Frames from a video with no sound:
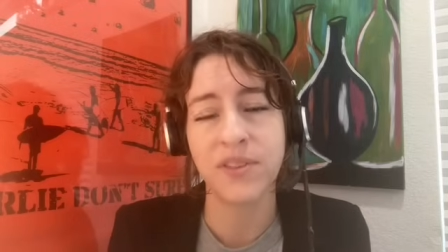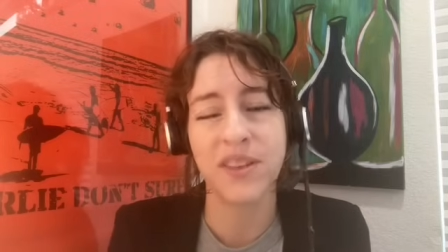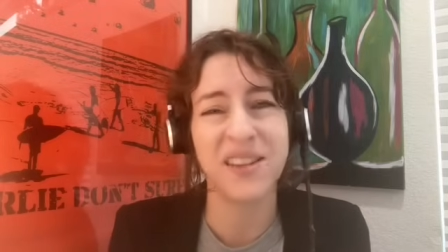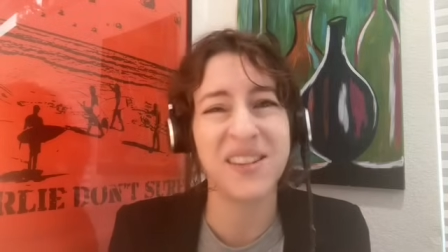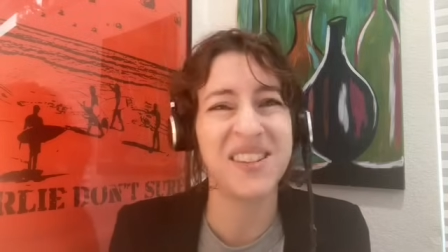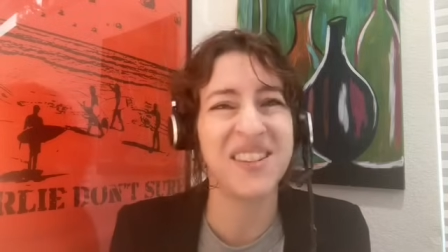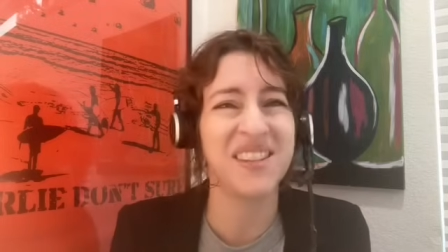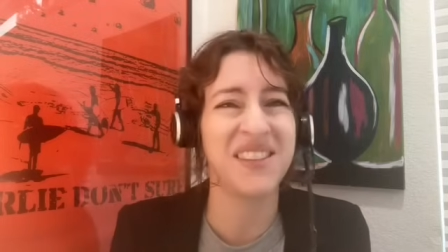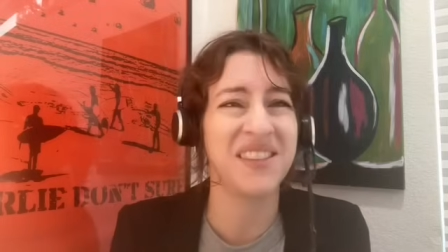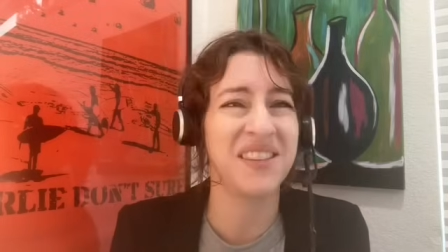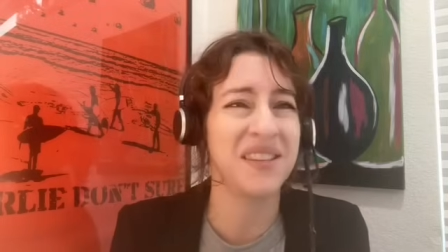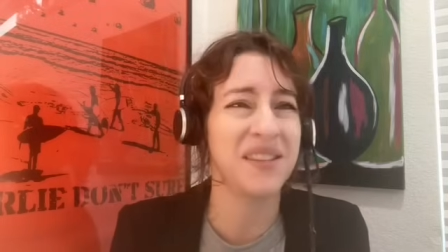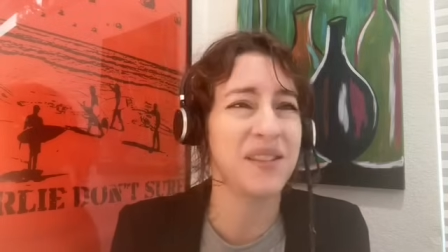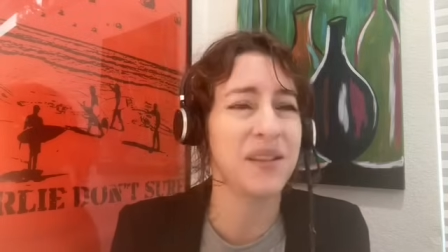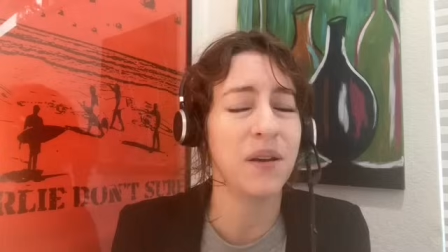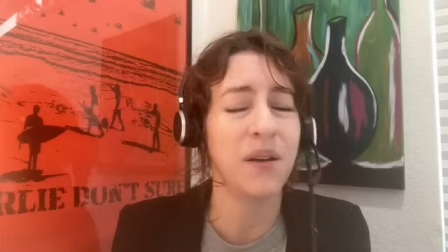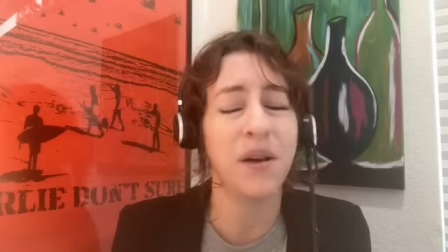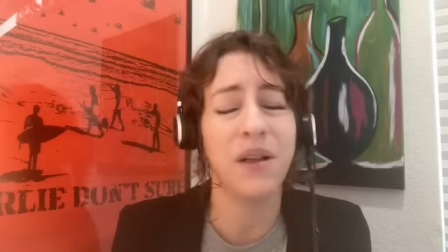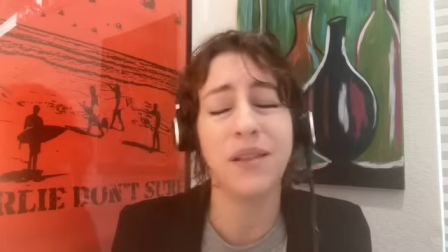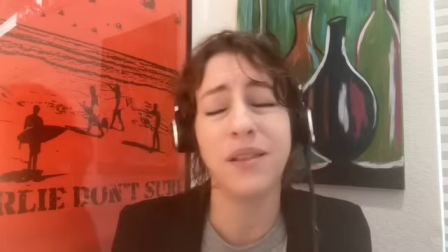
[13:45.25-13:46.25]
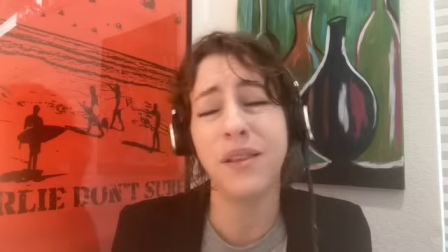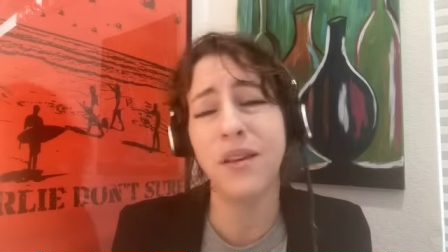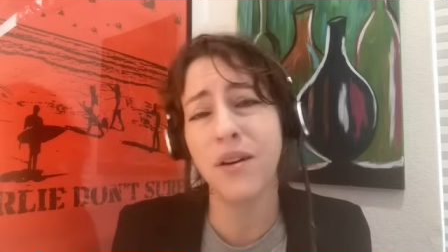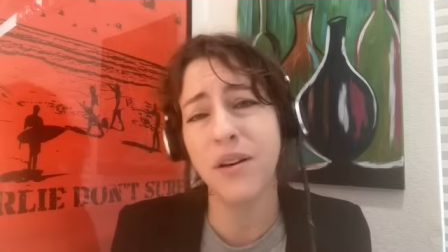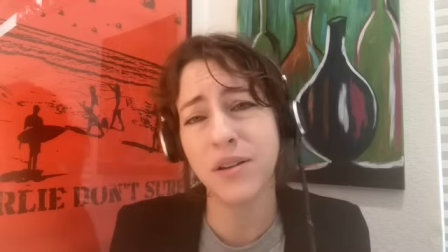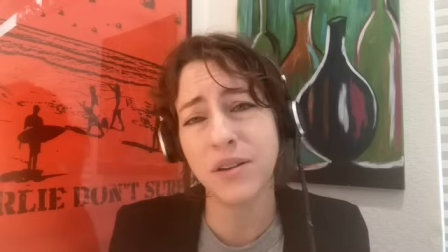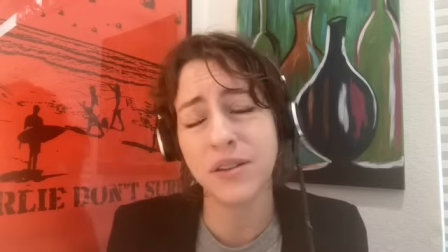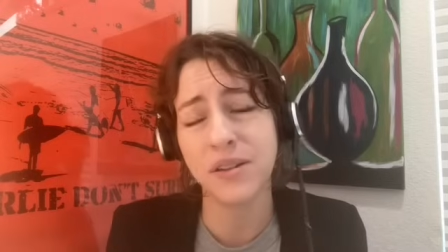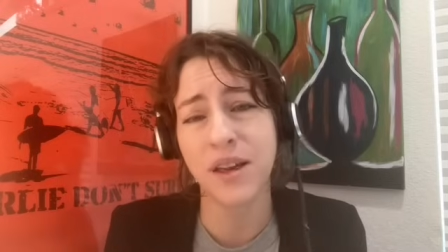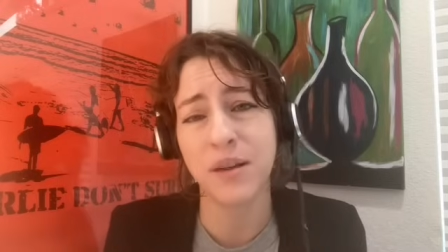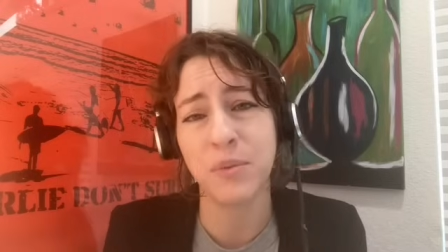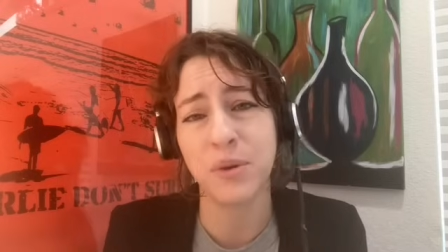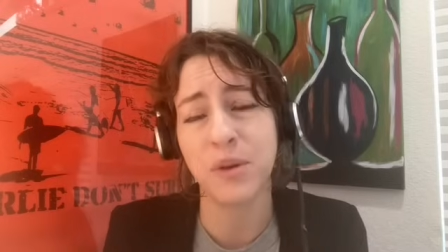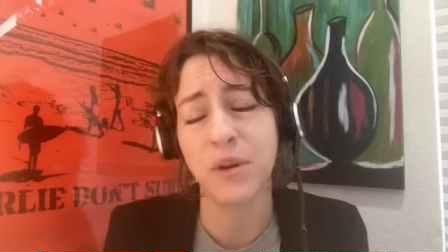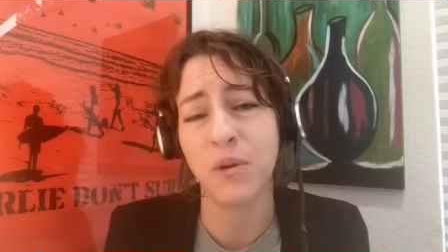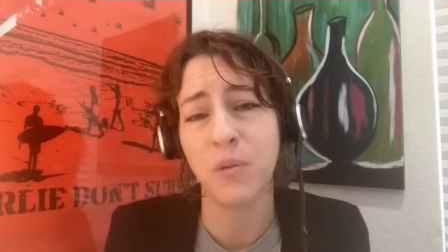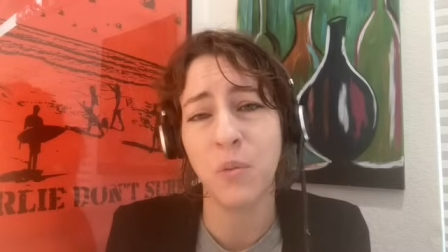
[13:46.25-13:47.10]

They did this a long time ago,